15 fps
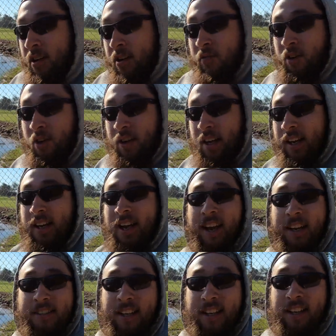If y'all like
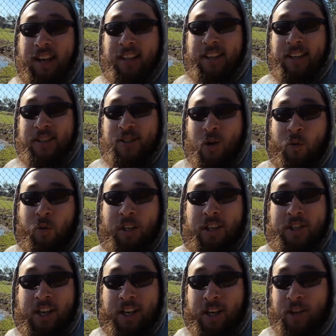content like this, don't forget to
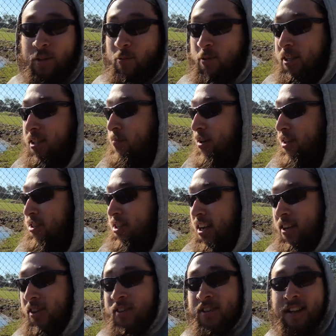check out the rest of my
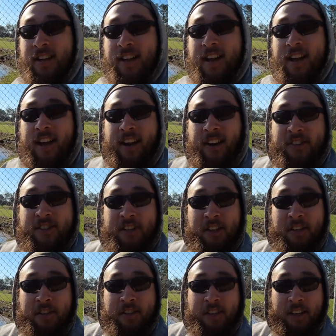channel, and I'll see you
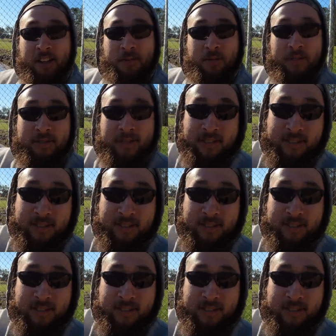on the next one.